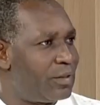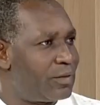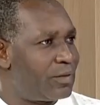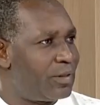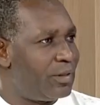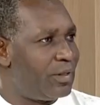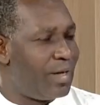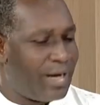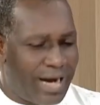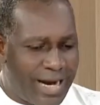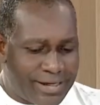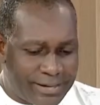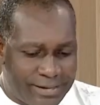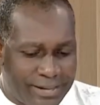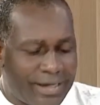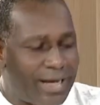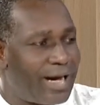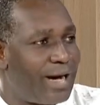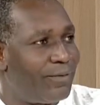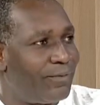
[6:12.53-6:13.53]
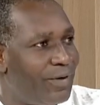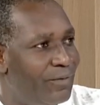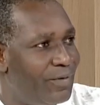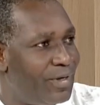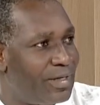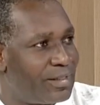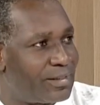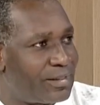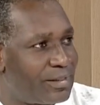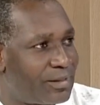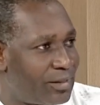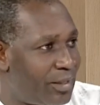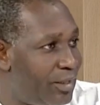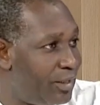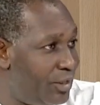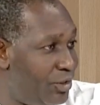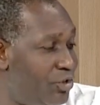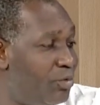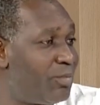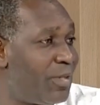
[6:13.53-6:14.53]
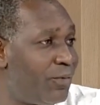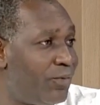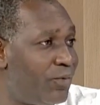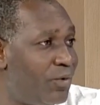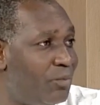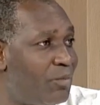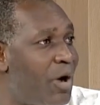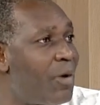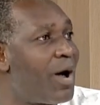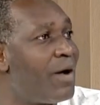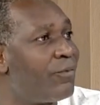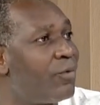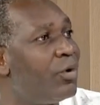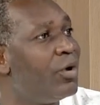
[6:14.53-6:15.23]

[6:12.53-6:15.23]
thing. I still have evidences. It's on my phone. My wife,